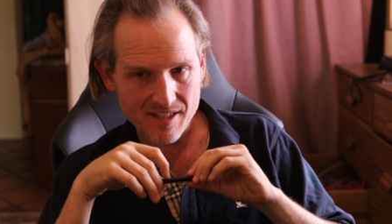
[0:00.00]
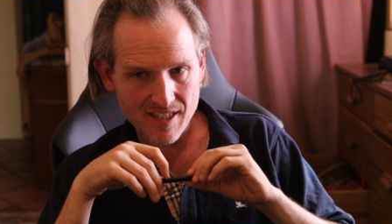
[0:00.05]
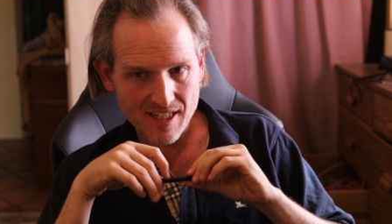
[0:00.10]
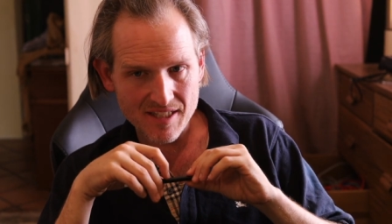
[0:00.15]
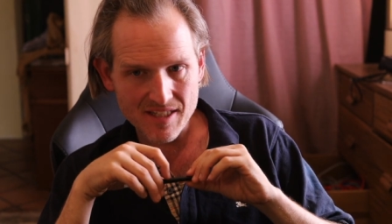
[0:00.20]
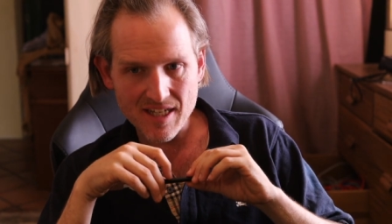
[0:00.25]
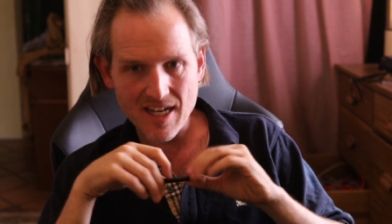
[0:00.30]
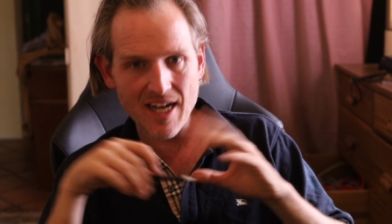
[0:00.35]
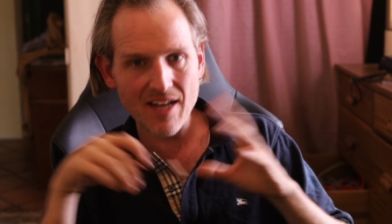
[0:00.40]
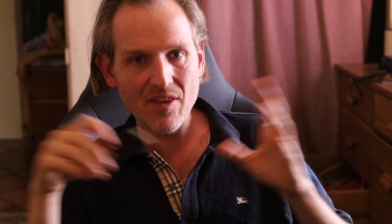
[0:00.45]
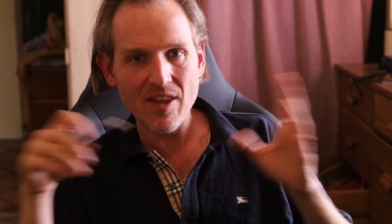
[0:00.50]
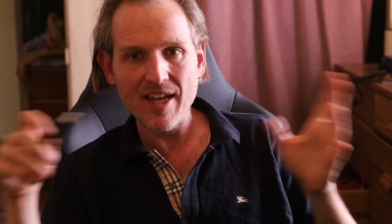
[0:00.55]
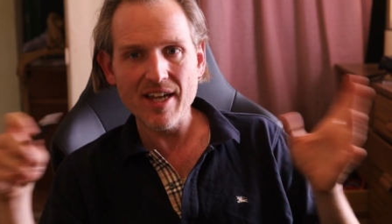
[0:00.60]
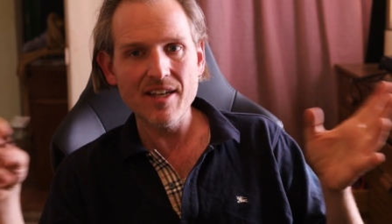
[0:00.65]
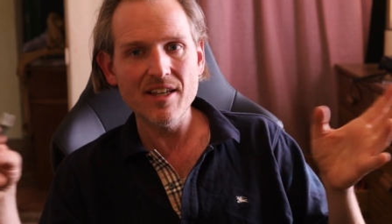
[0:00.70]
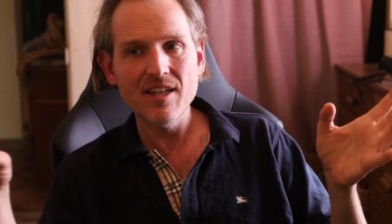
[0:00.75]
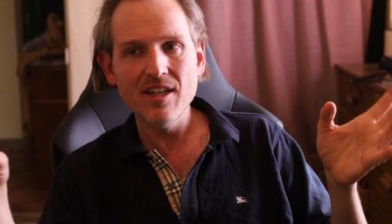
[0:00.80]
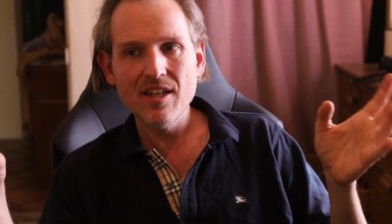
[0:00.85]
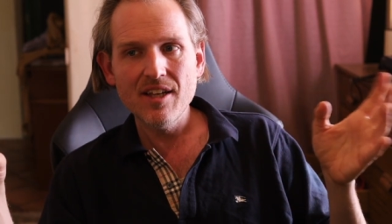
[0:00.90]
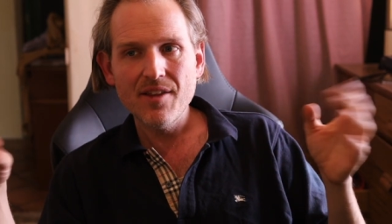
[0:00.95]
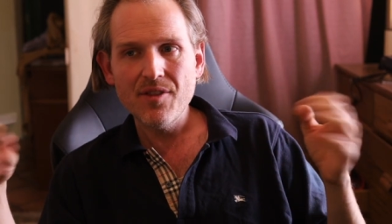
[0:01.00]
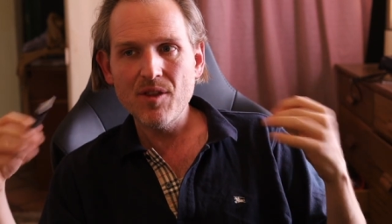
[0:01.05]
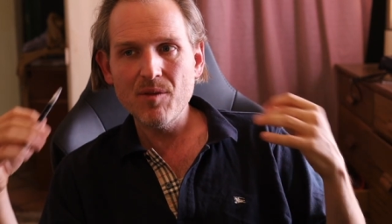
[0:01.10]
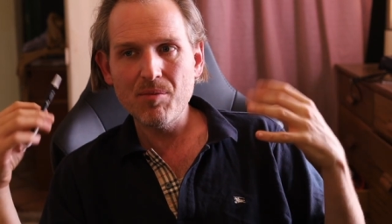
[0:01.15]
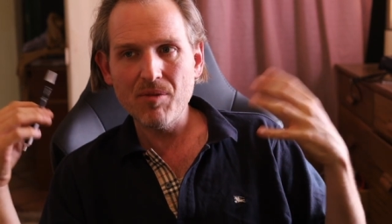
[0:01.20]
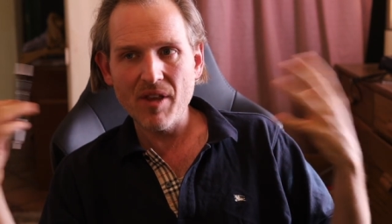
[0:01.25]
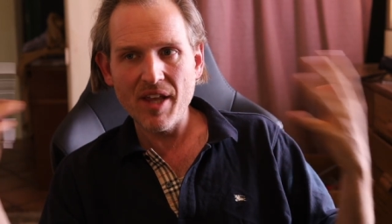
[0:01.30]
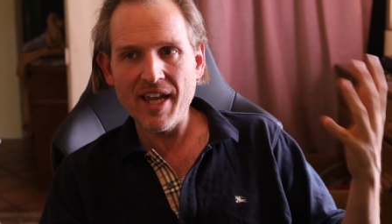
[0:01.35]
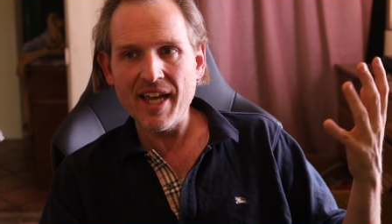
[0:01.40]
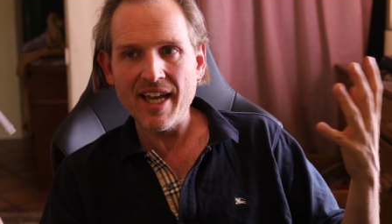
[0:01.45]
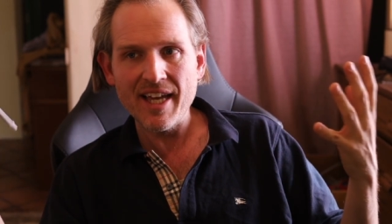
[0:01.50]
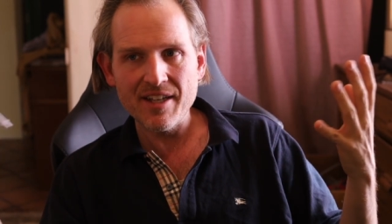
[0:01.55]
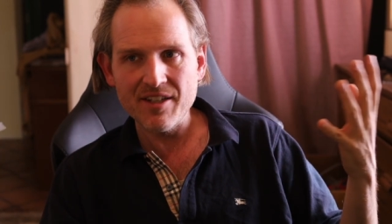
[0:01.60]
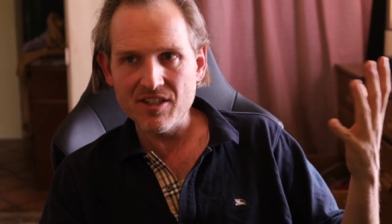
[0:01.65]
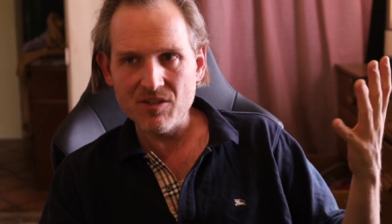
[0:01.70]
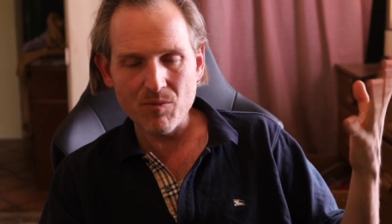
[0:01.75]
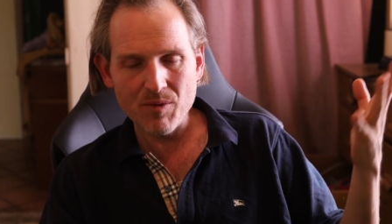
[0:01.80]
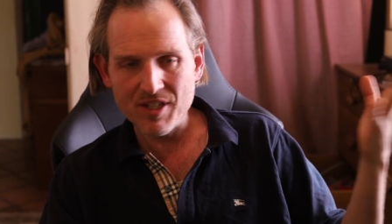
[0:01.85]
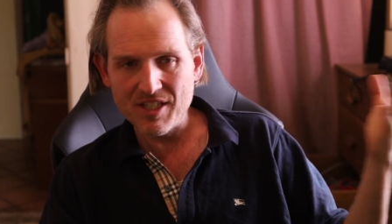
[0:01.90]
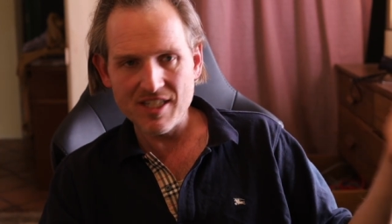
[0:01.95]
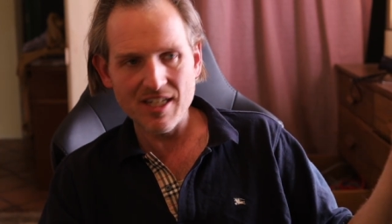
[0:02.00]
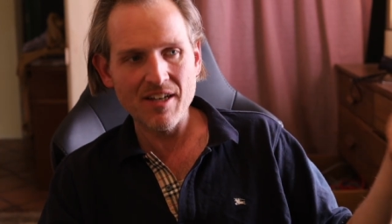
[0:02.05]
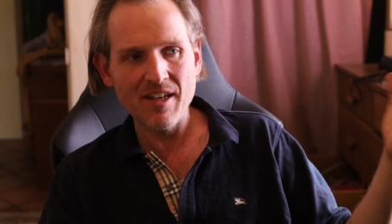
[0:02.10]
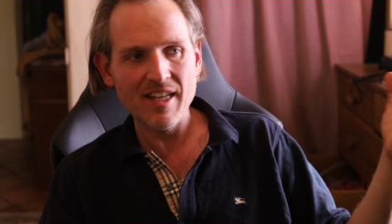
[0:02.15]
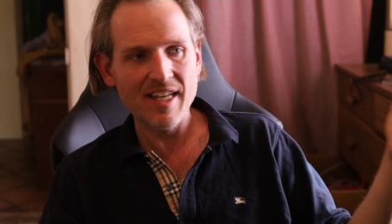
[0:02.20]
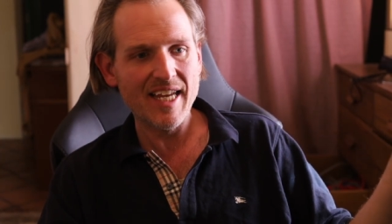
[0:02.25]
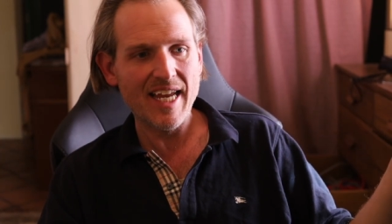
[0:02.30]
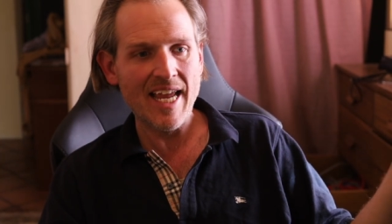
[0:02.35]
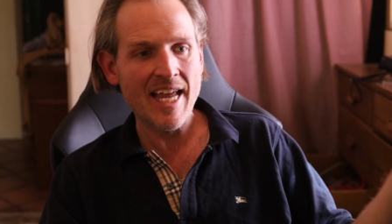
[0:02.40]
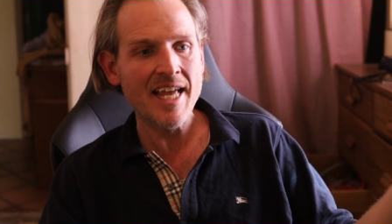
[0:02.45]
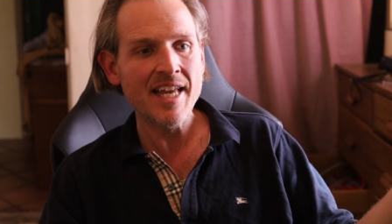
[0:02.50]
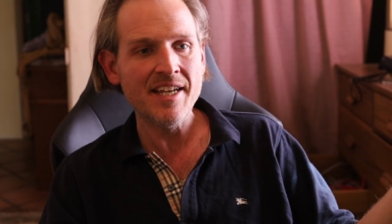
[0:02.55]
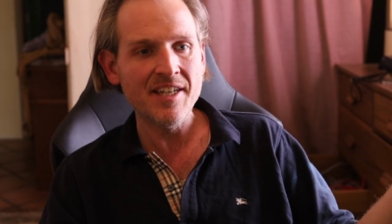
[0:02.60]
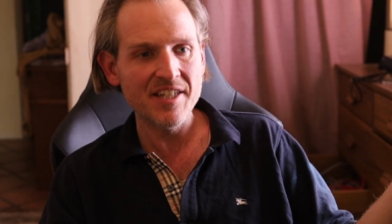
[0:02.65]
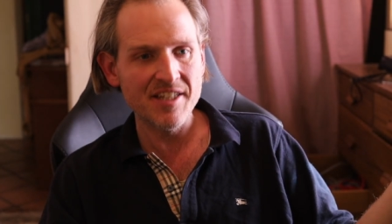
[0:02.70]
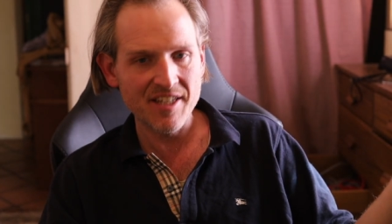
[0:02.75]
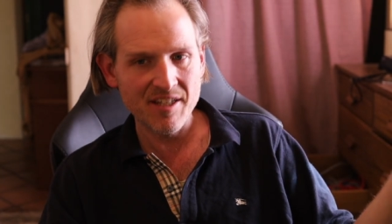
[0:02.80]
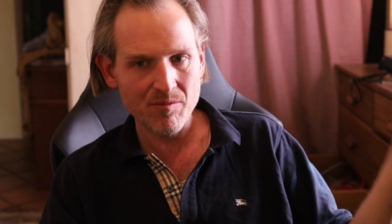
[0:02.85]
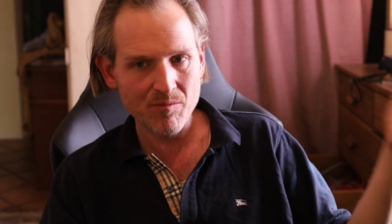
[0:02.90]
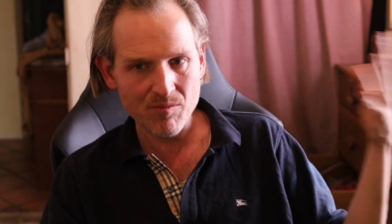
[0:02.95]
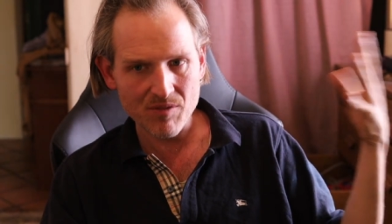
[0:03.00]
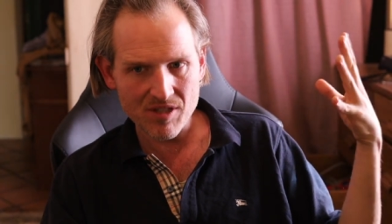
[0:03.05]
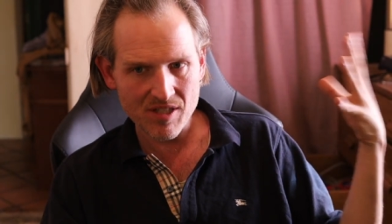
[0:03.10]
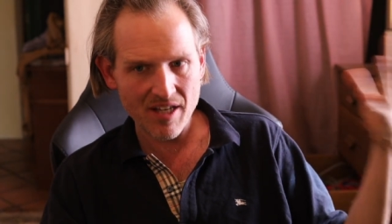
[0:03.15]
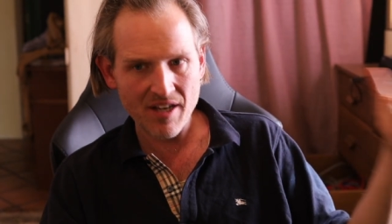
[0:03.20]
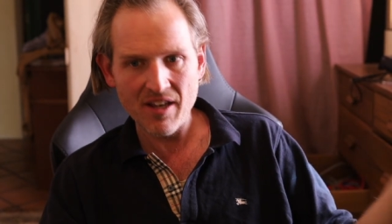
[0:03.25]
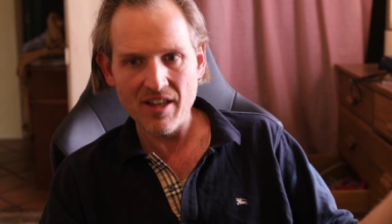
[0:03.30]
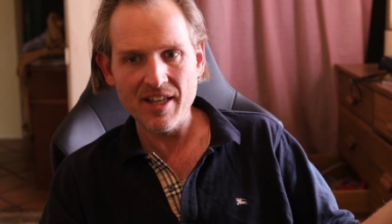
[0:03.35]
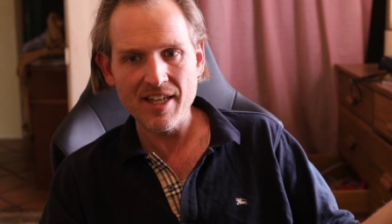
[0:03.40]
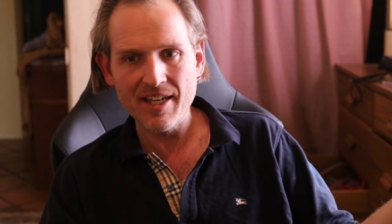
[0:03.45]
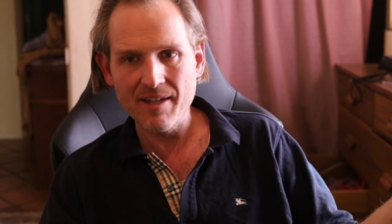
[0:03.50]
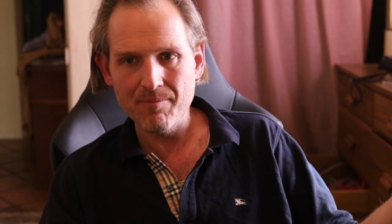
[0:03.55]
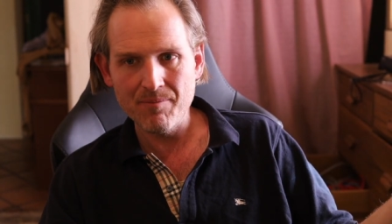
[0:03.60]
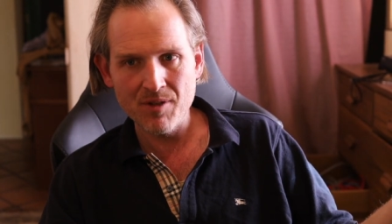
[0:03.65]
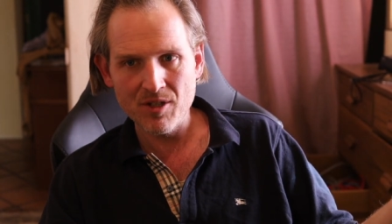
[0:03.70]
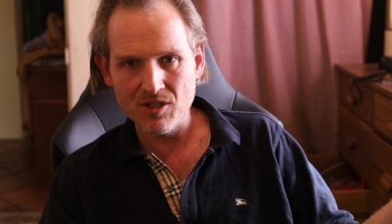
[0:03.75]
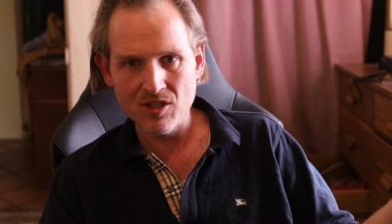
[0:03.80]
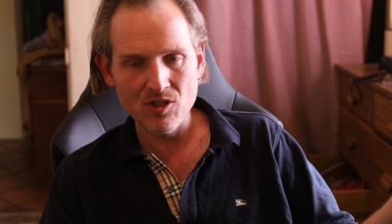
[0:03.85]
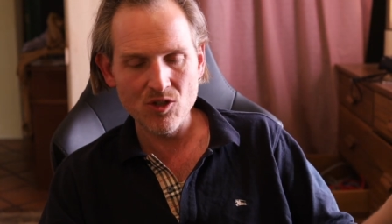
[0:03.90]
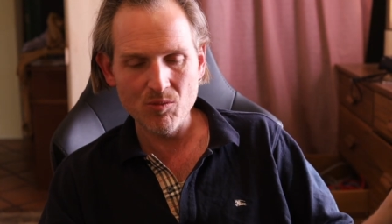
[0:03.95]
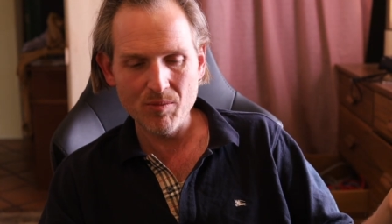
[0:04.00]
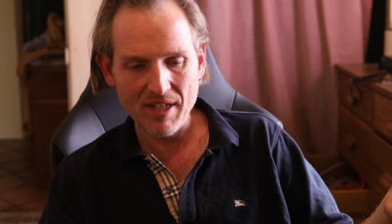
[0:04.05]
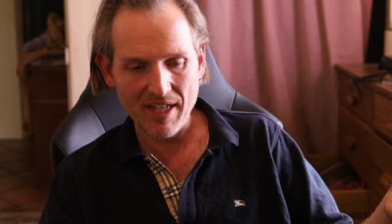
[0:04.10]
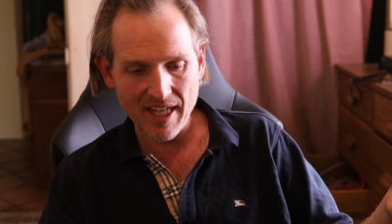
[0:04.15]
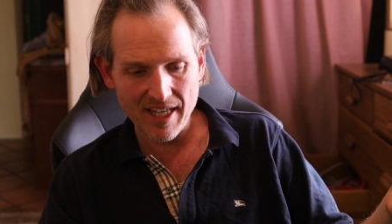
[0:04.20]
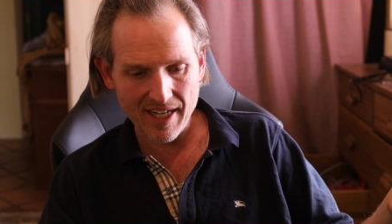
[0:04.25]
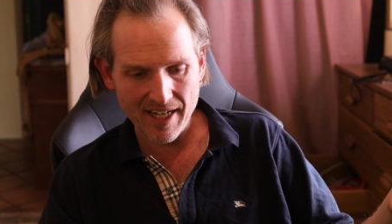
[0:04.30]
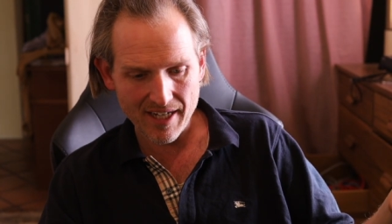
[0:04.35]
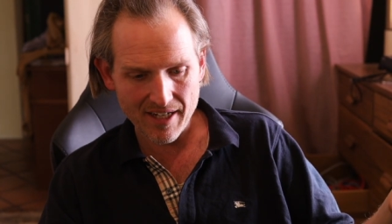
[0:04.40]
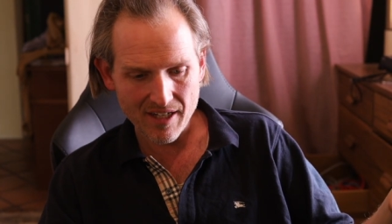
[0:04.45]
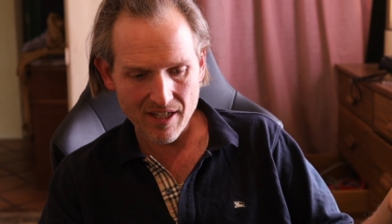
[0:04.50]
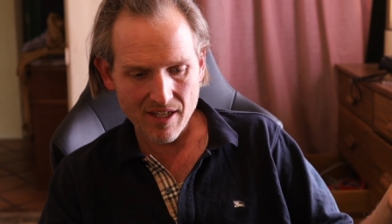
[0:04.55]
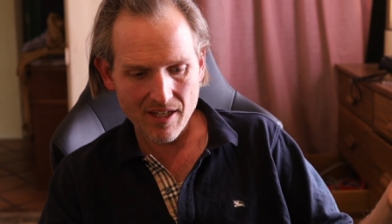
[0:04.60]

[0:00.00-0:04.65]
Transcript: It's not like the plans we suddenly end and then suddenly there's a new beginning.